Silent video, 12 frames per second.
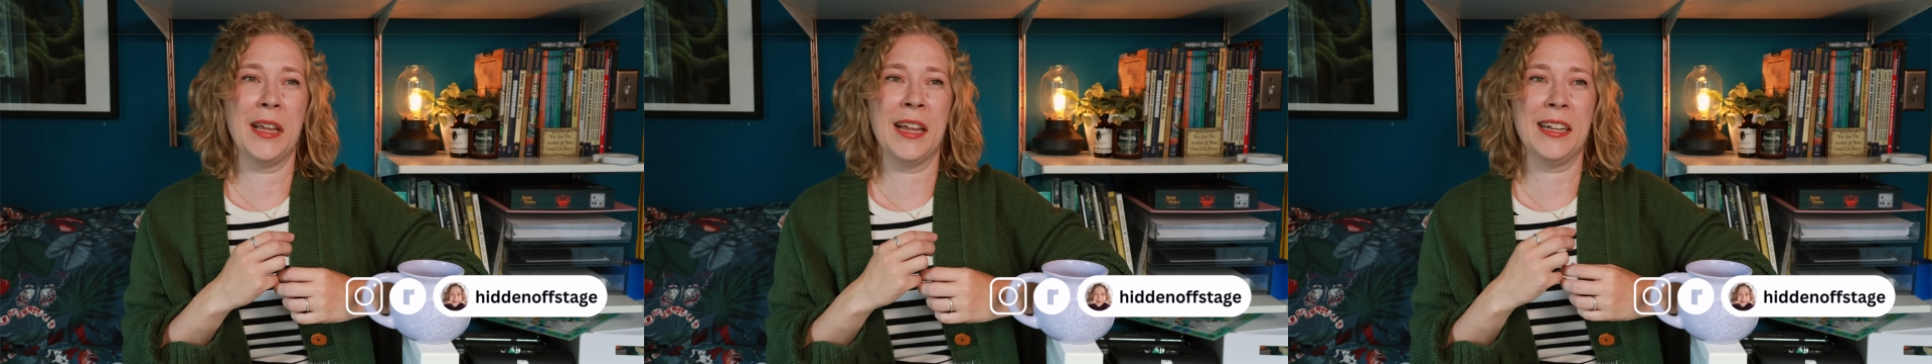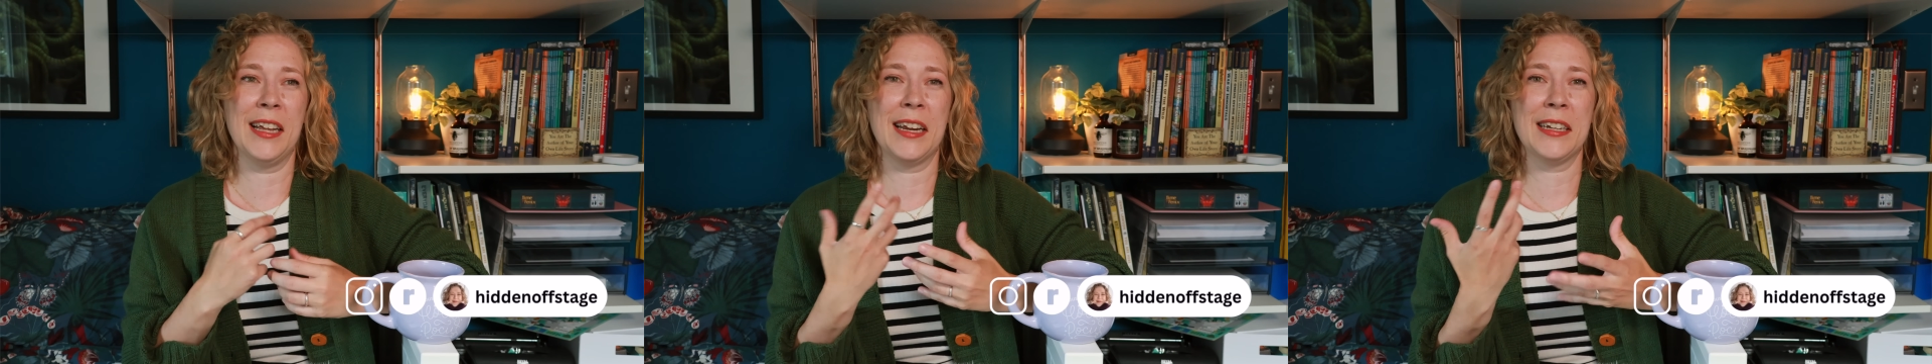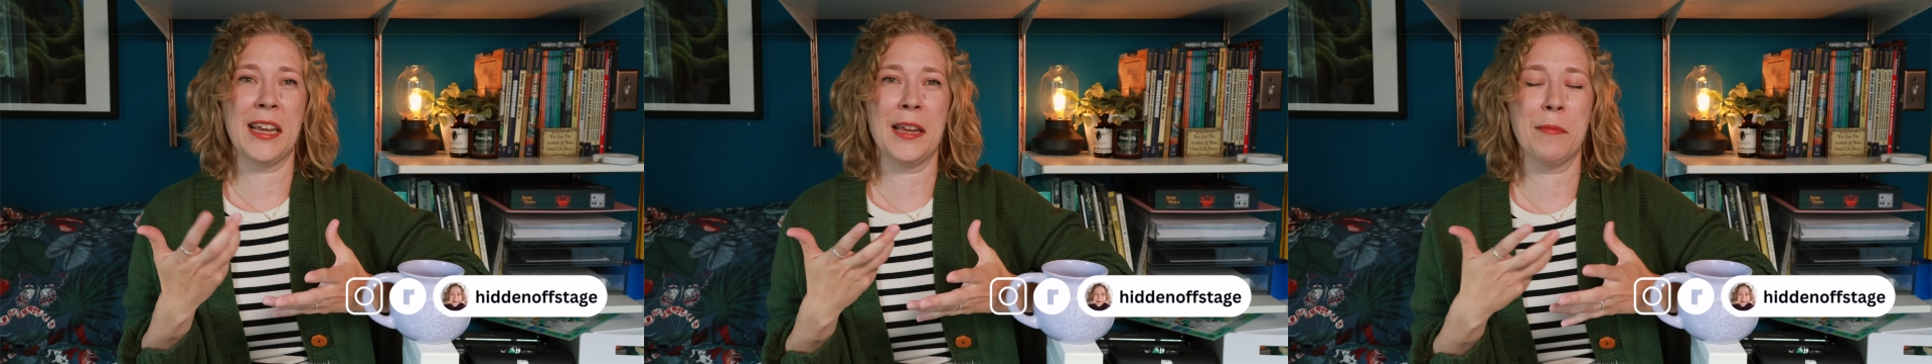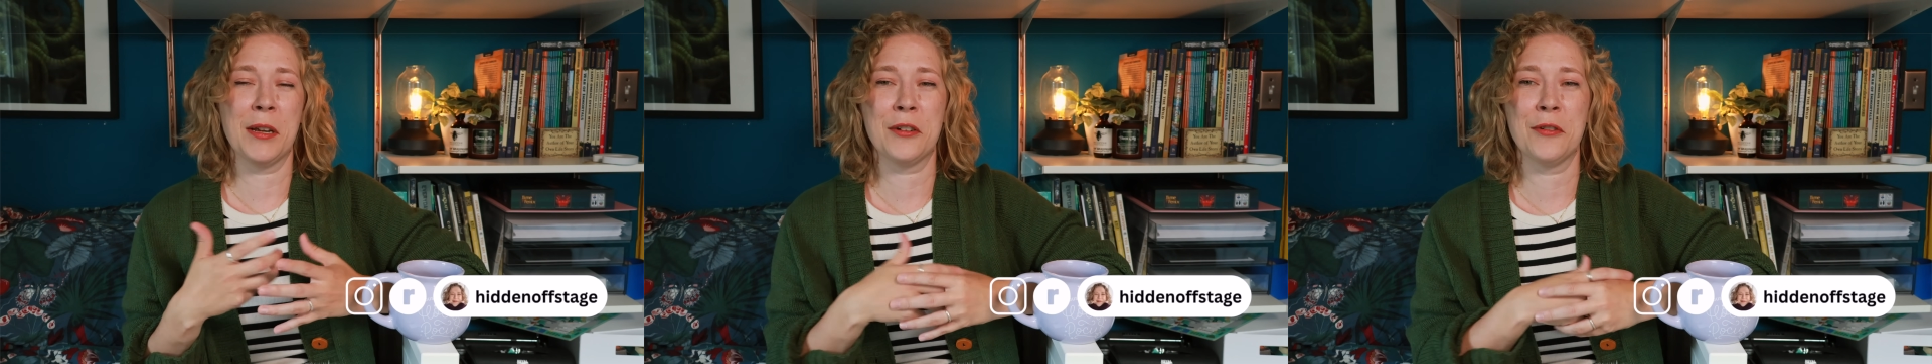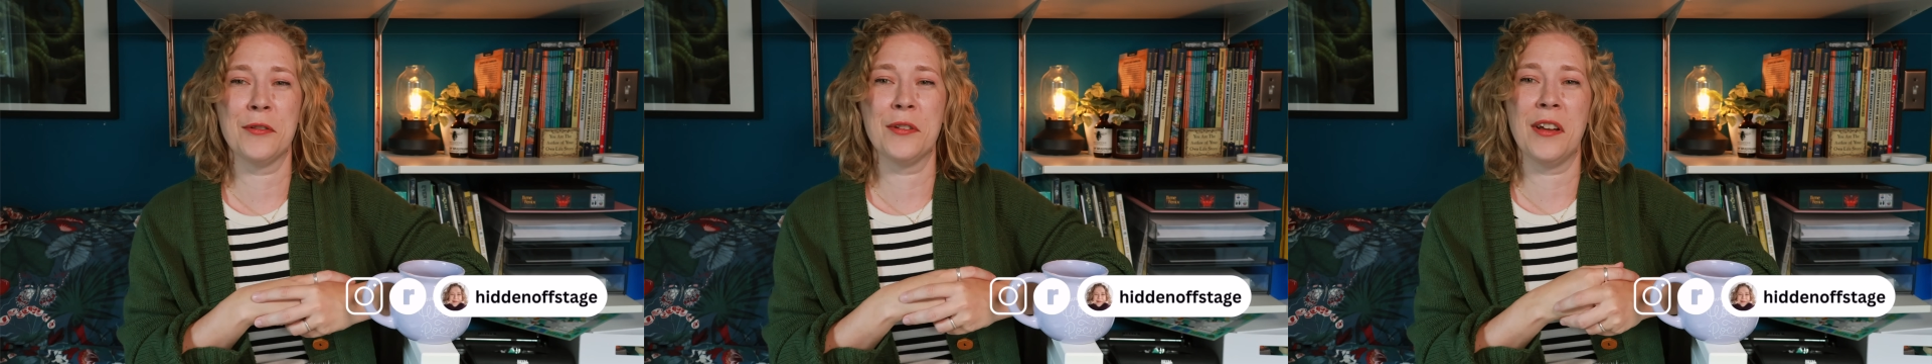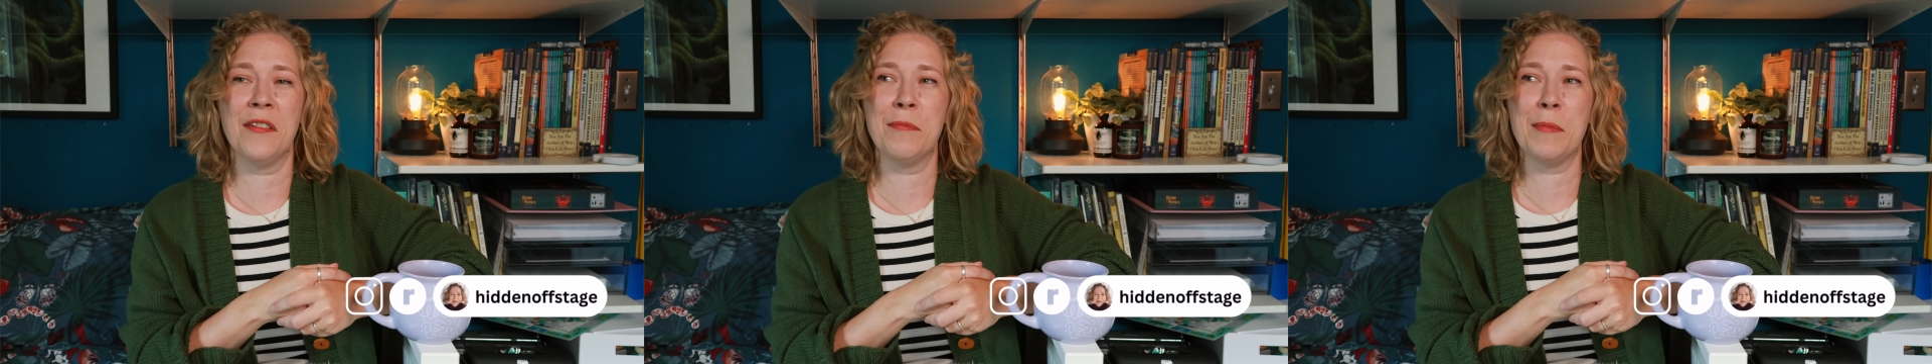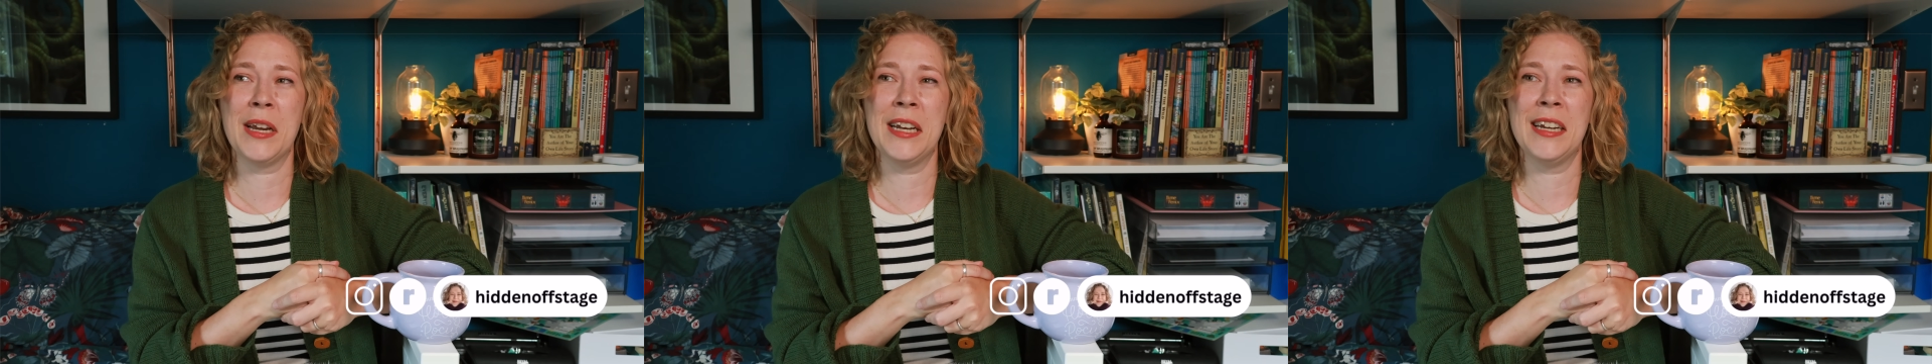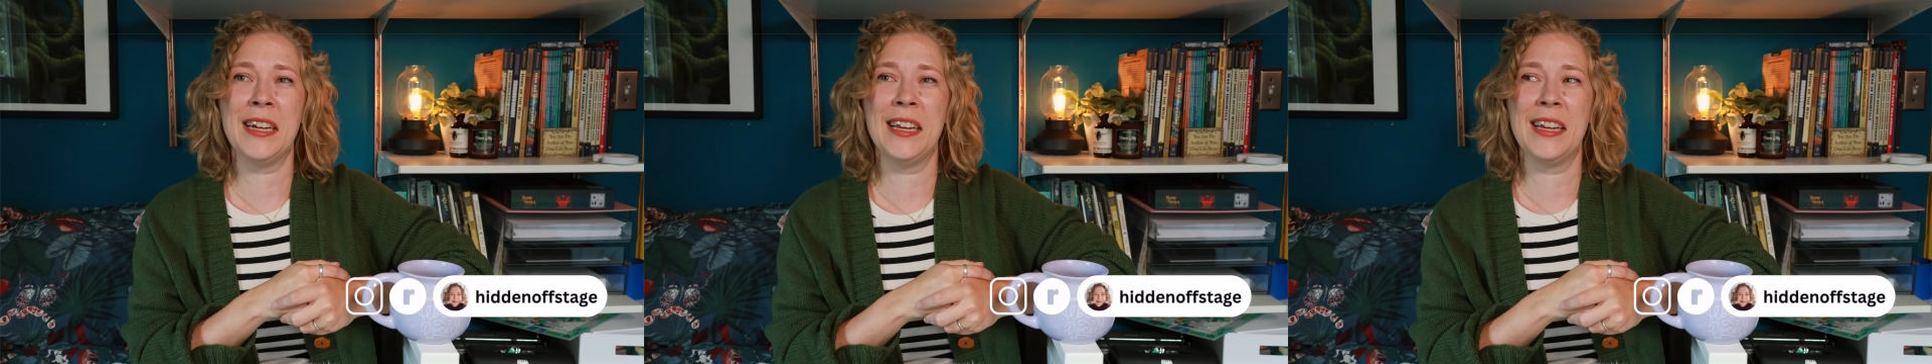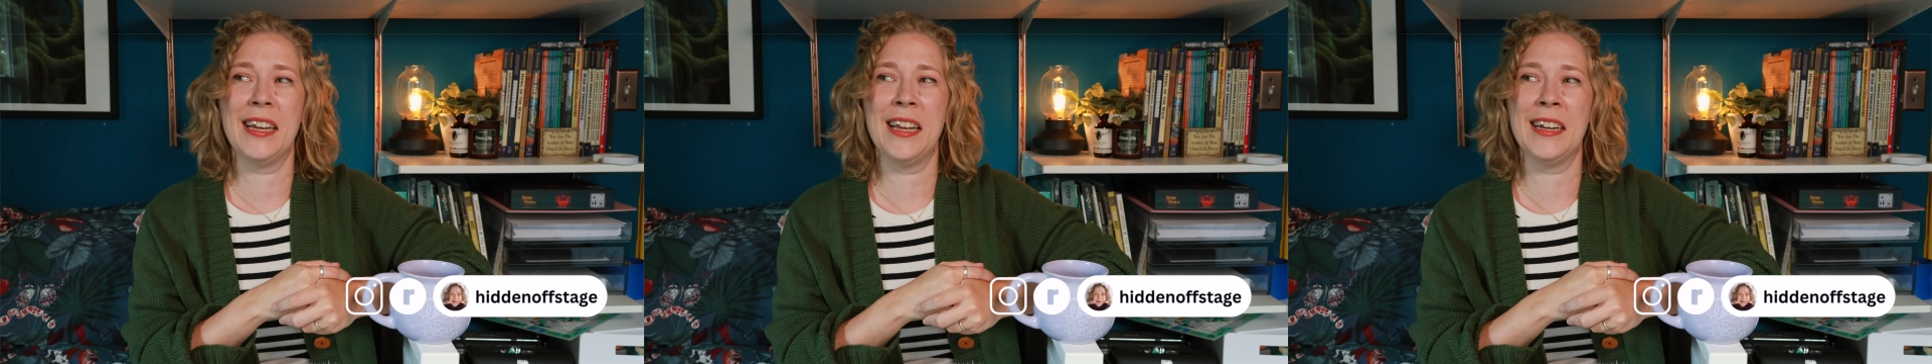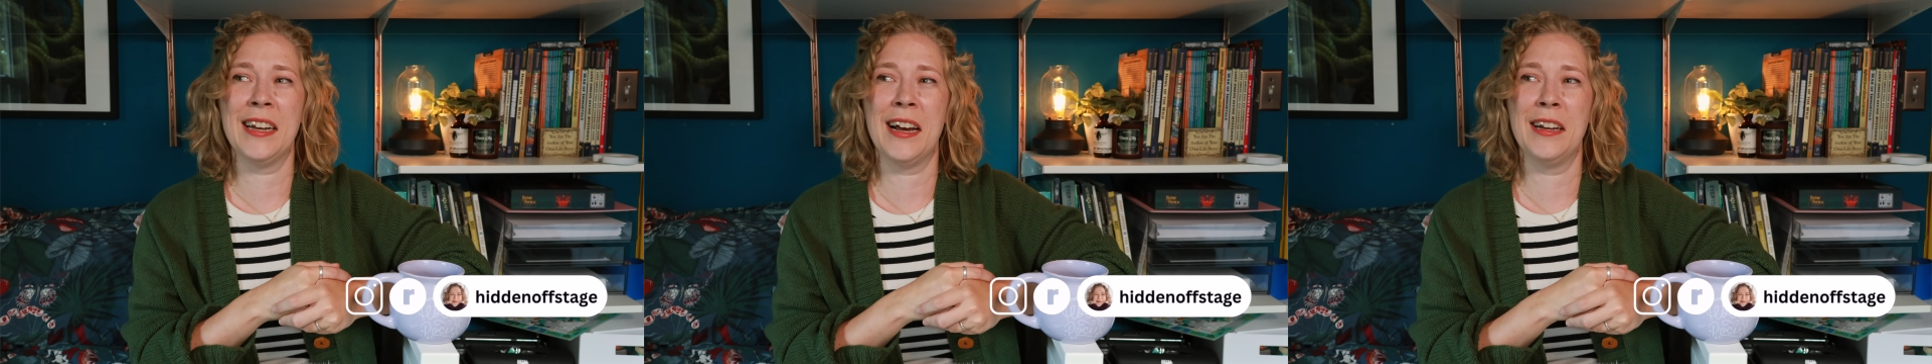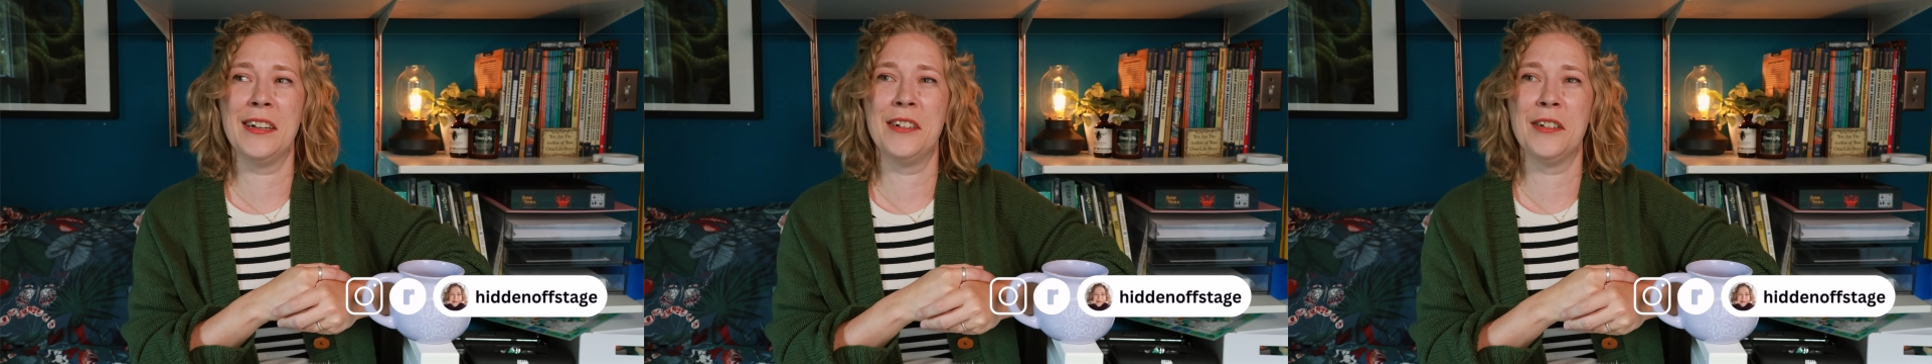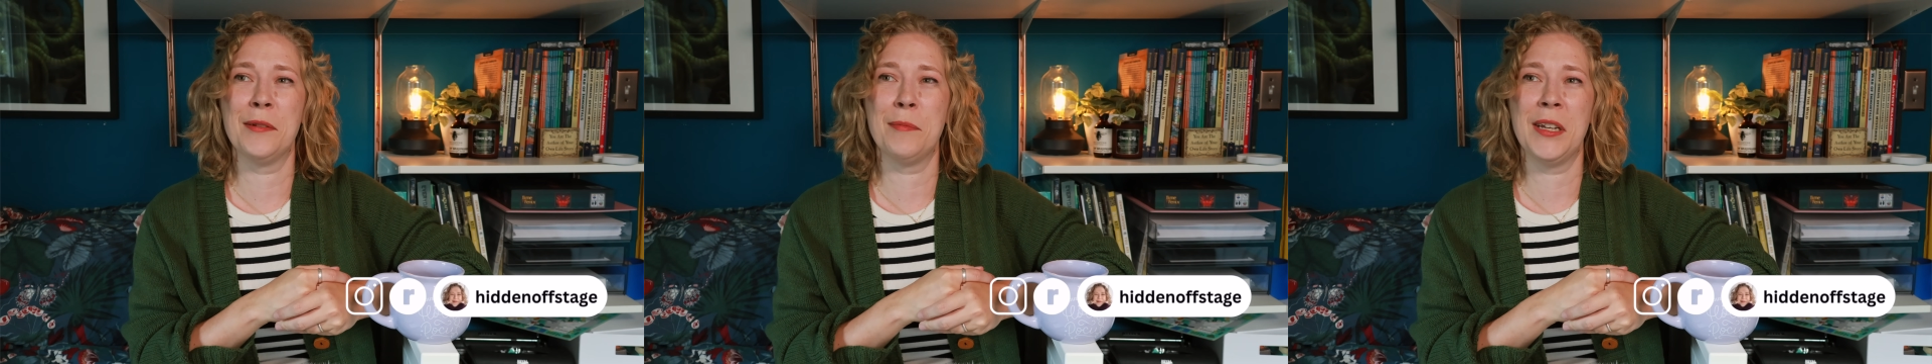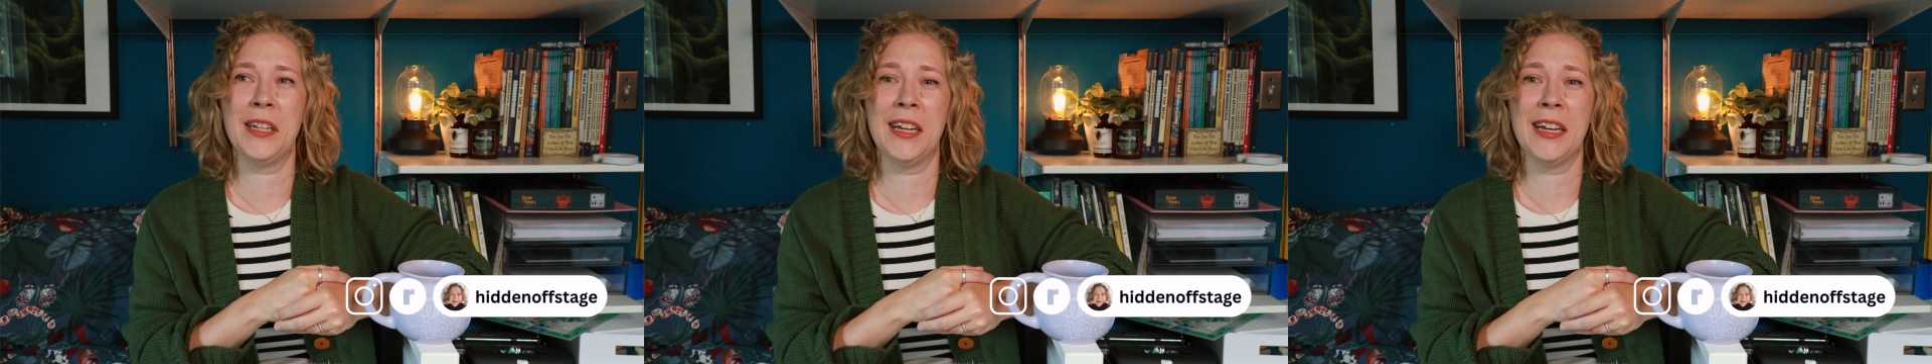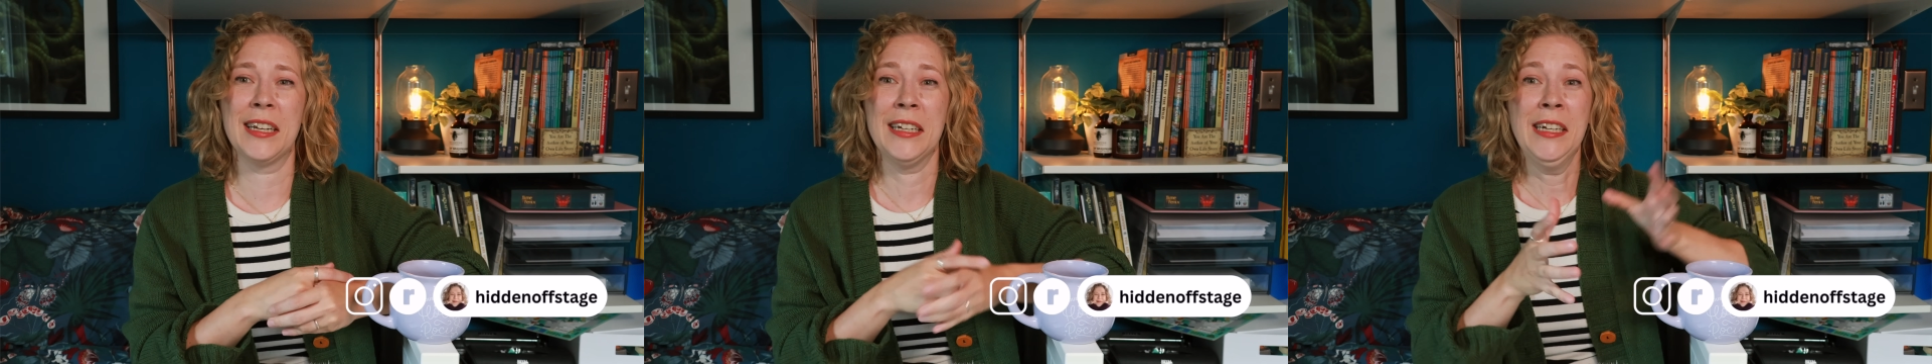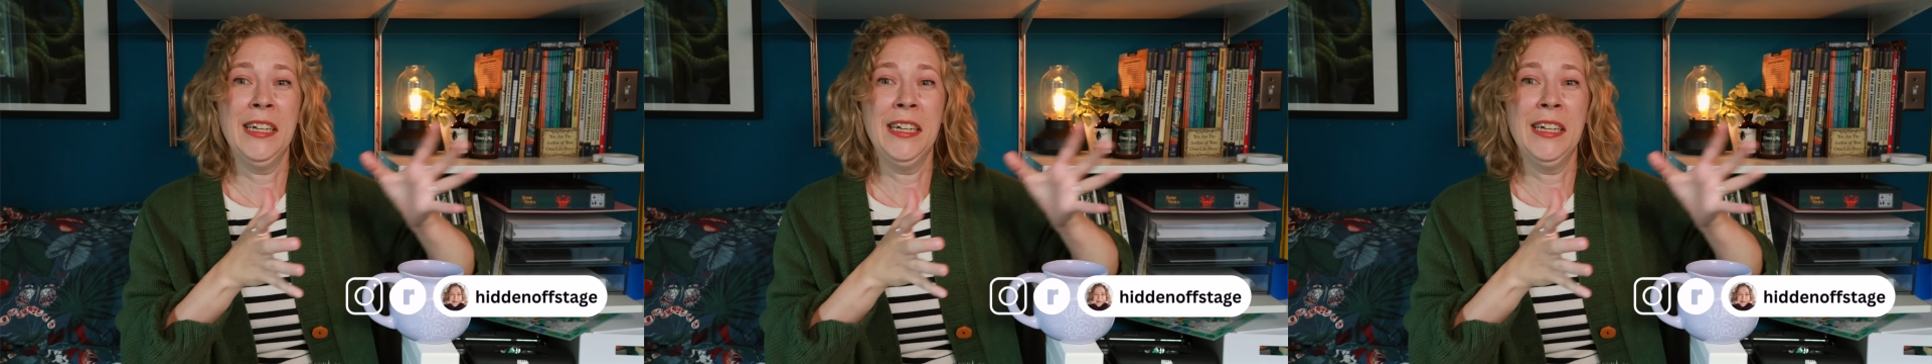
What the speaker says: like take pictures of my knitting and not just be like